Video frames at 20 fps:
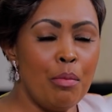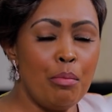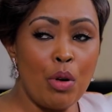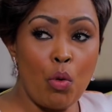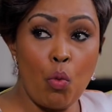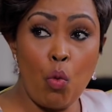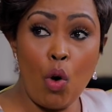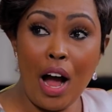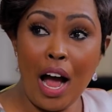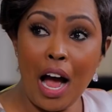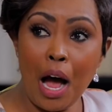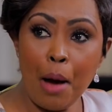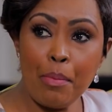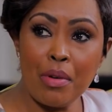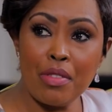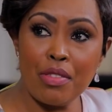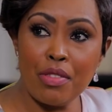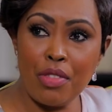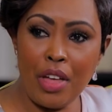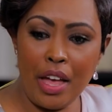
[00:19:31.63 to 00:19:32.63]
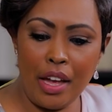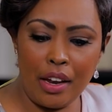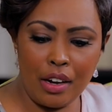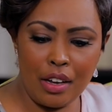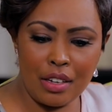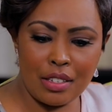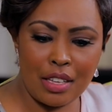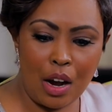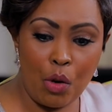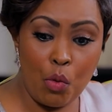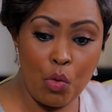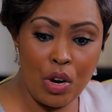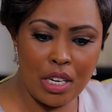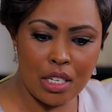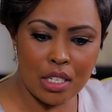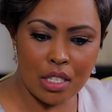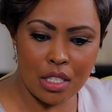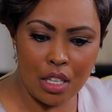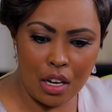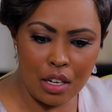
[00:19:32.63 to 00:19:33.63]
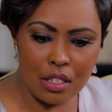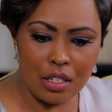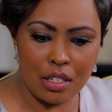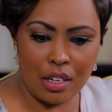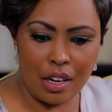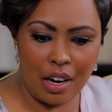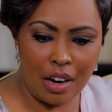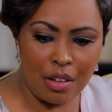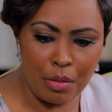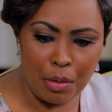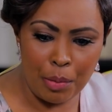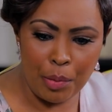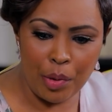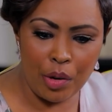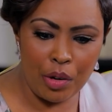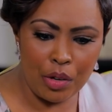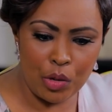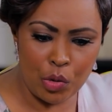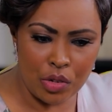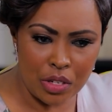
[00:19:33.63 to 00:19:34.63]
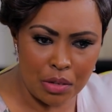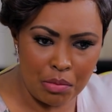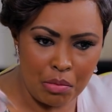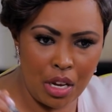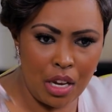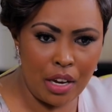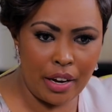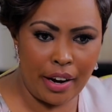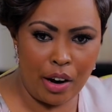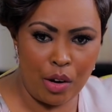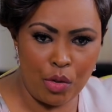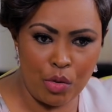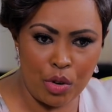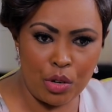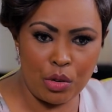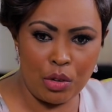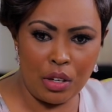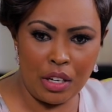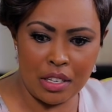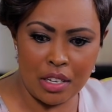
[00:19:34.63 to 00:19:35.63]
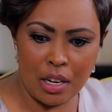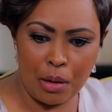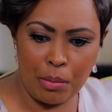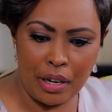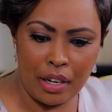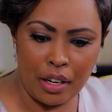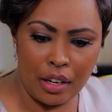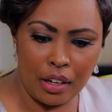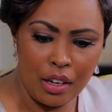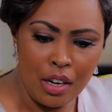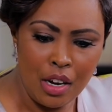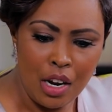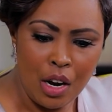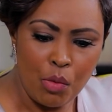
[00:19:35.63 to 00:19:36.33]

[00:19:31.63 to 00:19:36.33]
But what happened then is that we started, and I remember it was me, Kara, Rodola, and Nyambane.